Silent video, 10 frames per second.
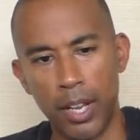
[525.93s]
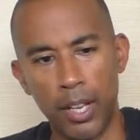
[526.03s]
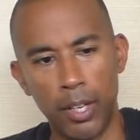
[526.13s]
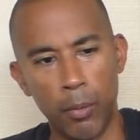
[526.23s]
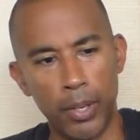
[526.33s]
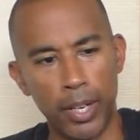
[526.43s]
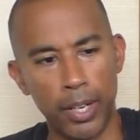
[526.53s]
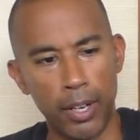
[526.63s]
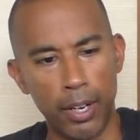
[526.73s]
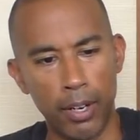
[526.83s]
And then when
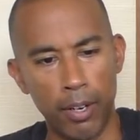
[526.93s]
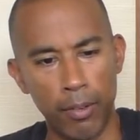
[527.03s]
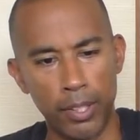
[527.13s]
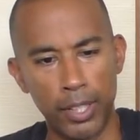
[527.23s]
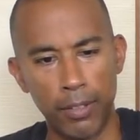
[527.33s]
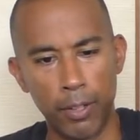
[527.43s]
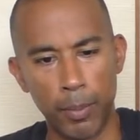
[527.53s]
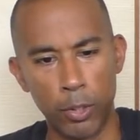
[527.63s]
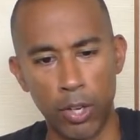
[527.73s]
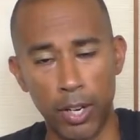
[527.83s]
I received
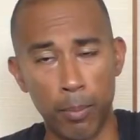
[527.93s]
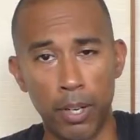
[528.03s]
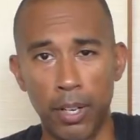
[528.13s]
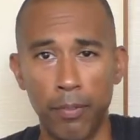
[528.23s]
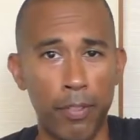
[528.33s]
them, I tried them on.